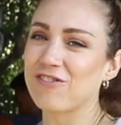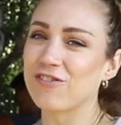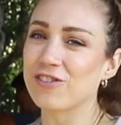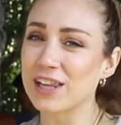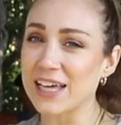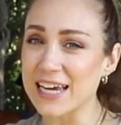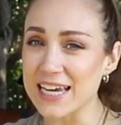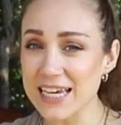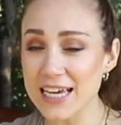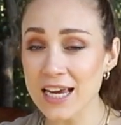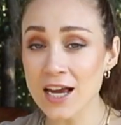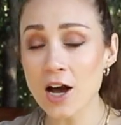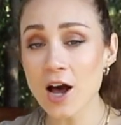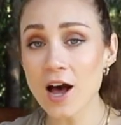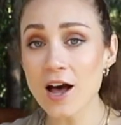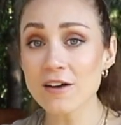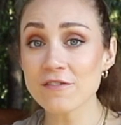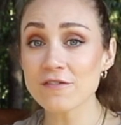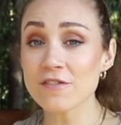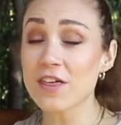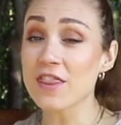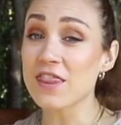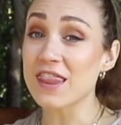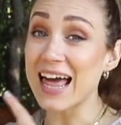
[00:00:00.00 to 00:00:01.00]
flaking
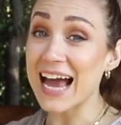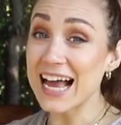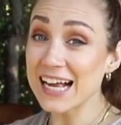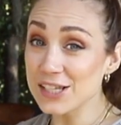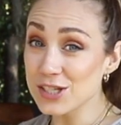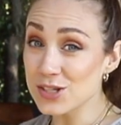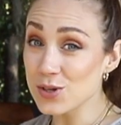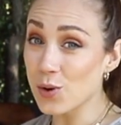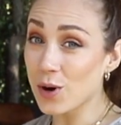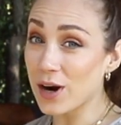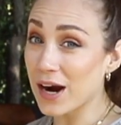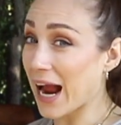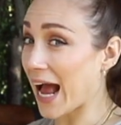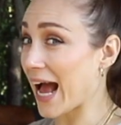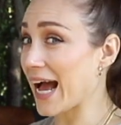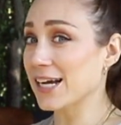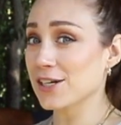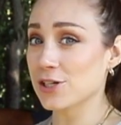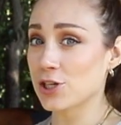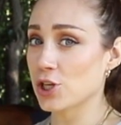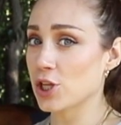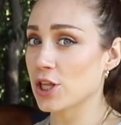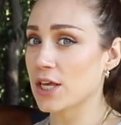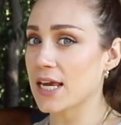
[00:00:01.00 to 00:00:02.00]
off. That door
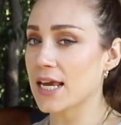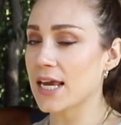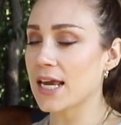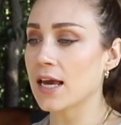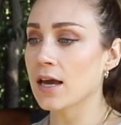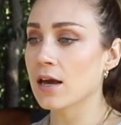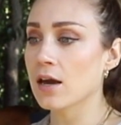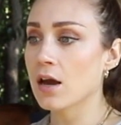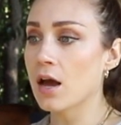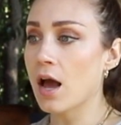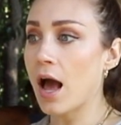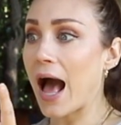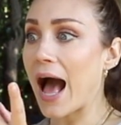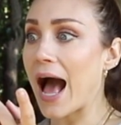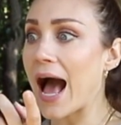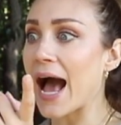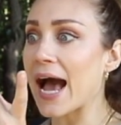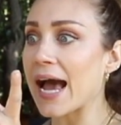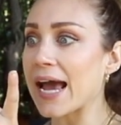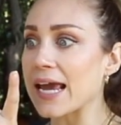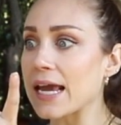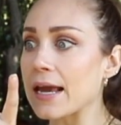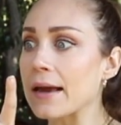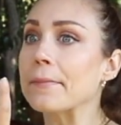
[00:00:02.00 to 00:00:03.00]
actually
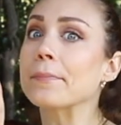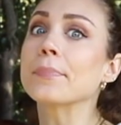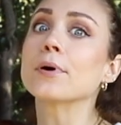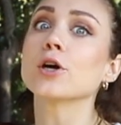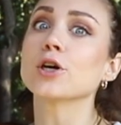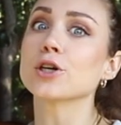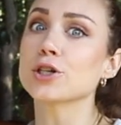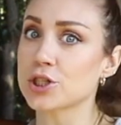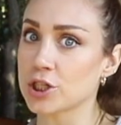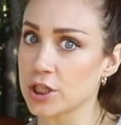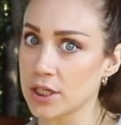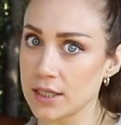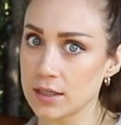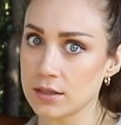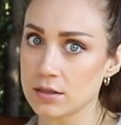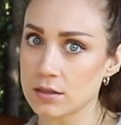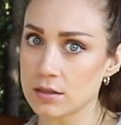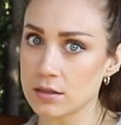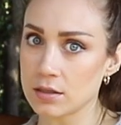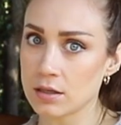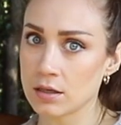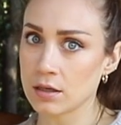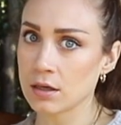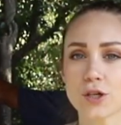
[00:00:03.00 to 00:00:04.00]
I
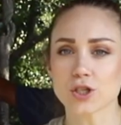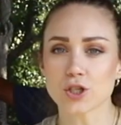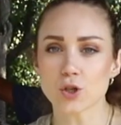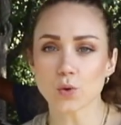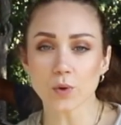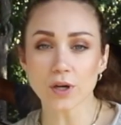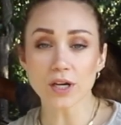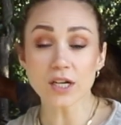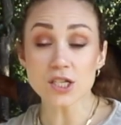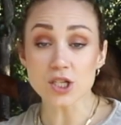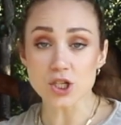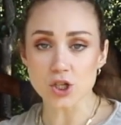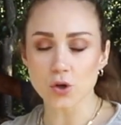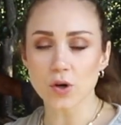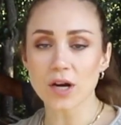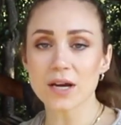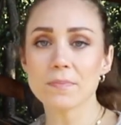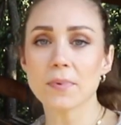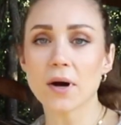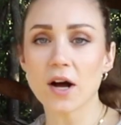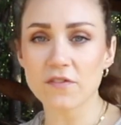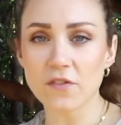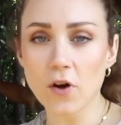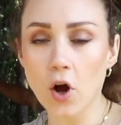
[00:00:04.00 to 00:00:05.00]
purchased. So we're gonna
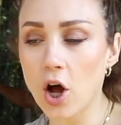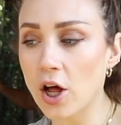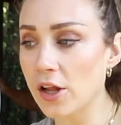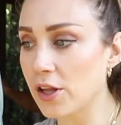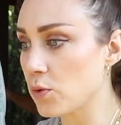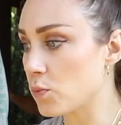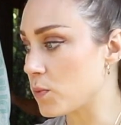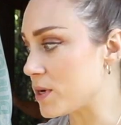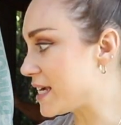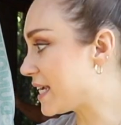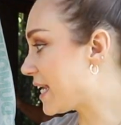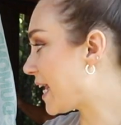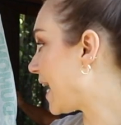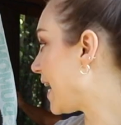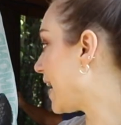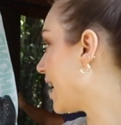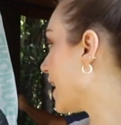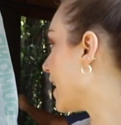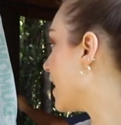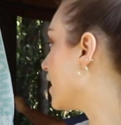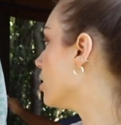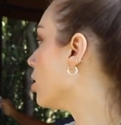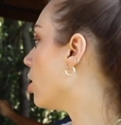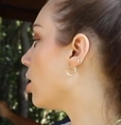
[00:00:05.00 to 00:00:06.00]
scrape off all that we
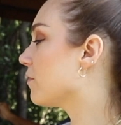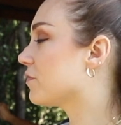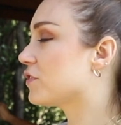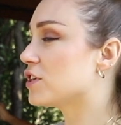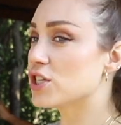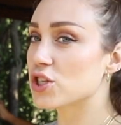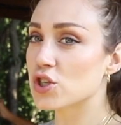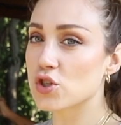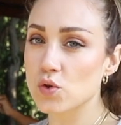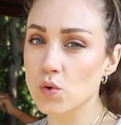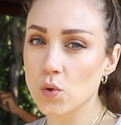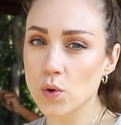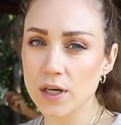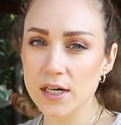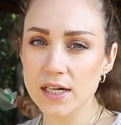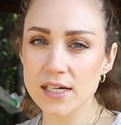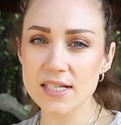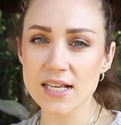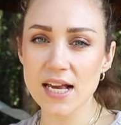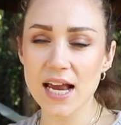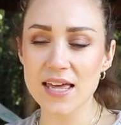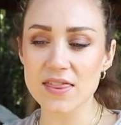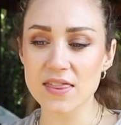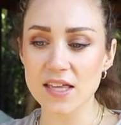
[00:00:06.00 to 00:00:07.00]
can off these
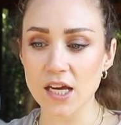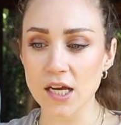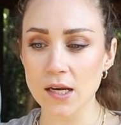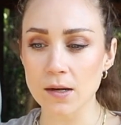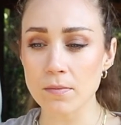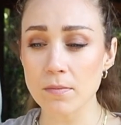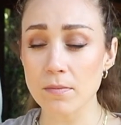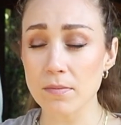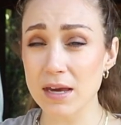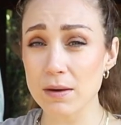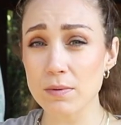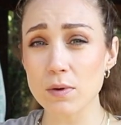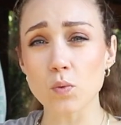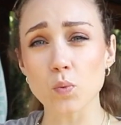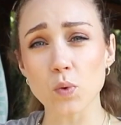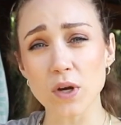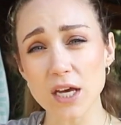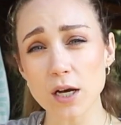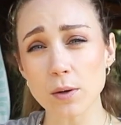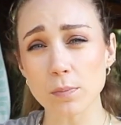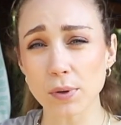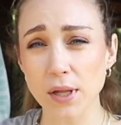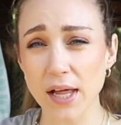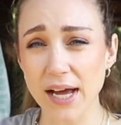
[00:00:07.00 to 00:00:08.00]
doors and then maybe
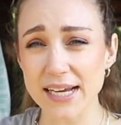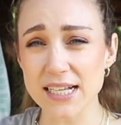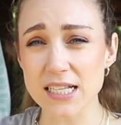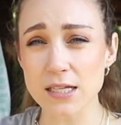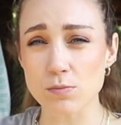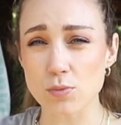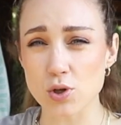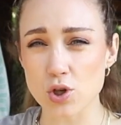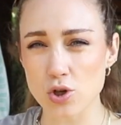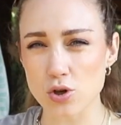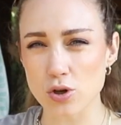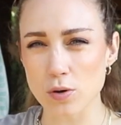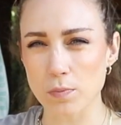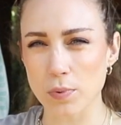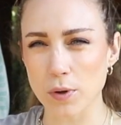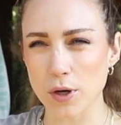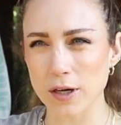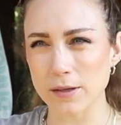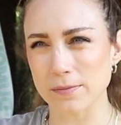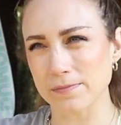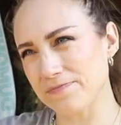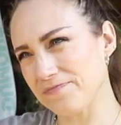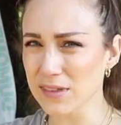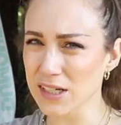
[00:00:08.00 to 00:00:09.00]
reapply some
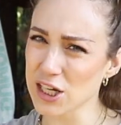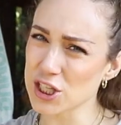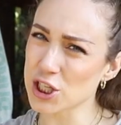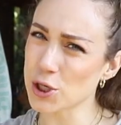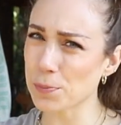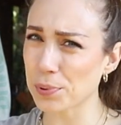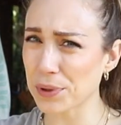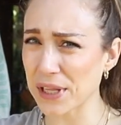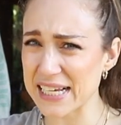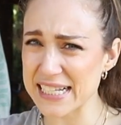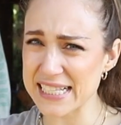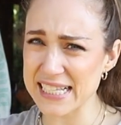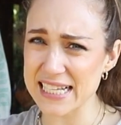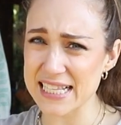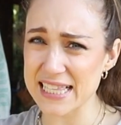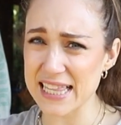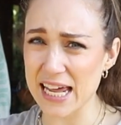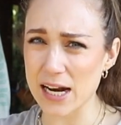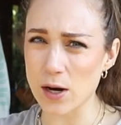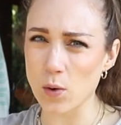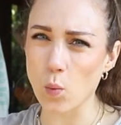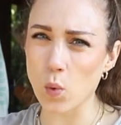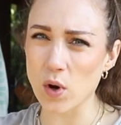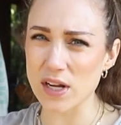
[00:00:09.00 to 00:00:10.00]
stripper to places
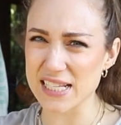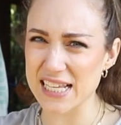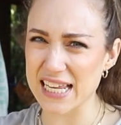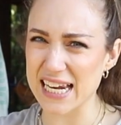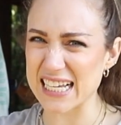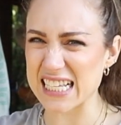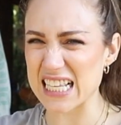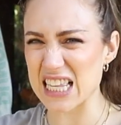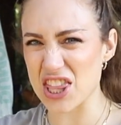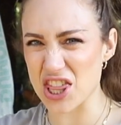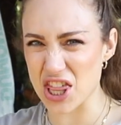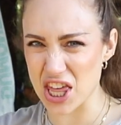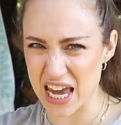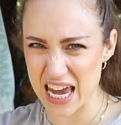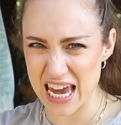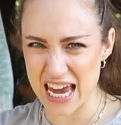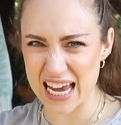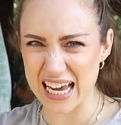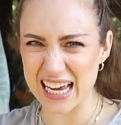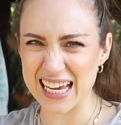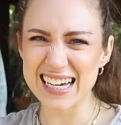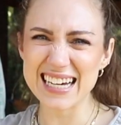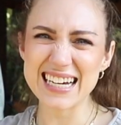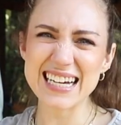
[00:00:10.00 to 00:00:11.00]
that it wasn't as
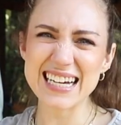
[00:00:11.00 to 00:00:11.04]
thick